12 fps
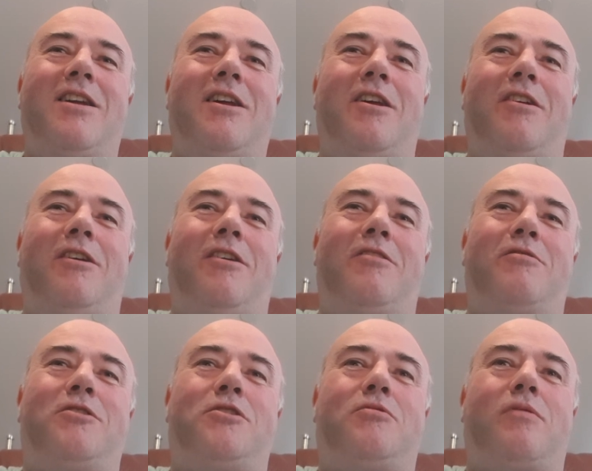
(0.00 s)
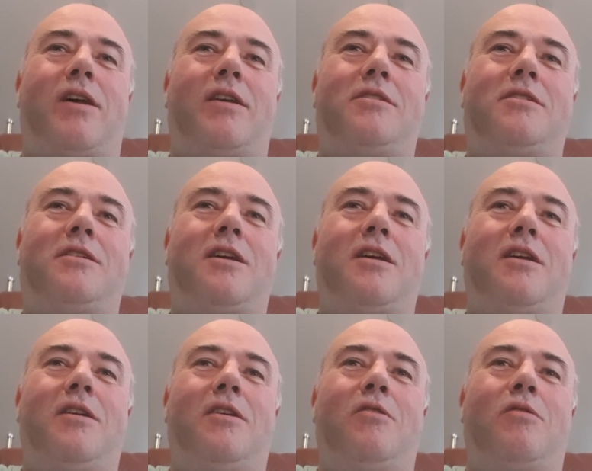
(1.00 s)
You're not stressed.
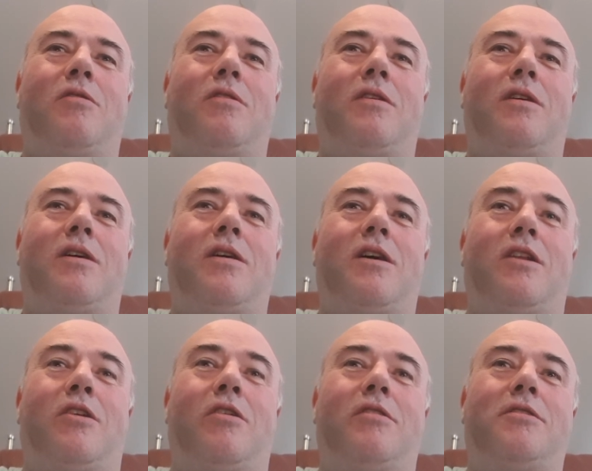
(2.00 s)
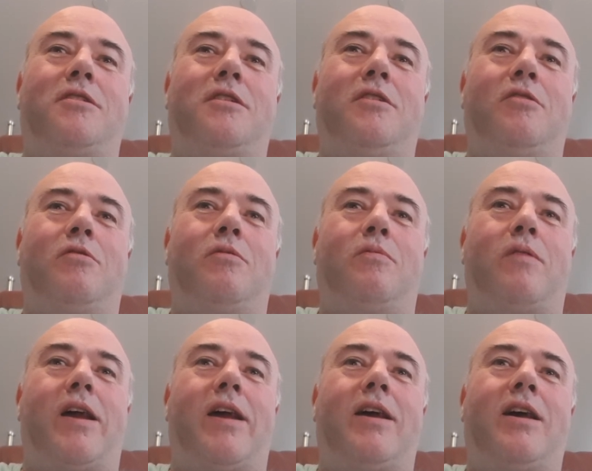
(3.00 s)
You're alert. You're
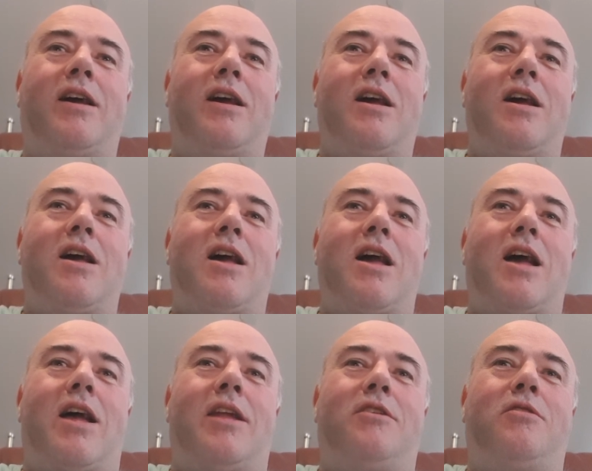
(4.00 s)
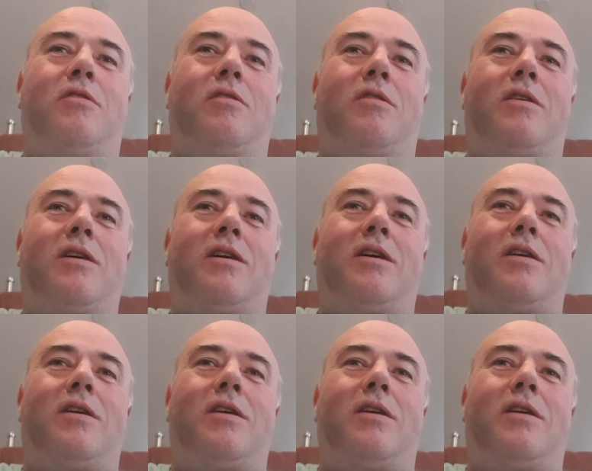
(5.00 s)
aware, and you're